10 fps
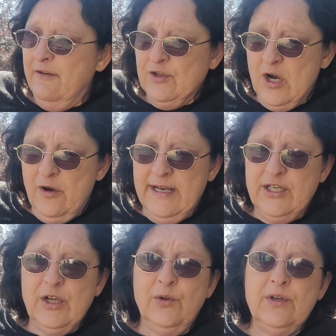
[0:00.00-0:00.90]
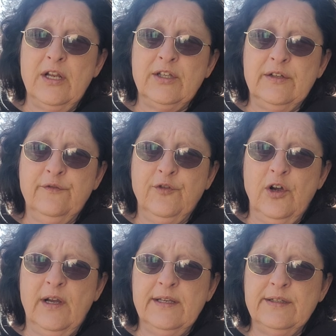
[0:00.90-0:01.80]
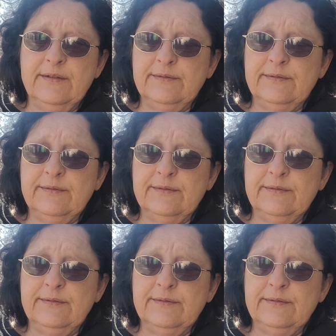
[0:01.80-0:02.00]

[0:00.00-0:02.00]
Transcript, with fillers: I was already told not to confront.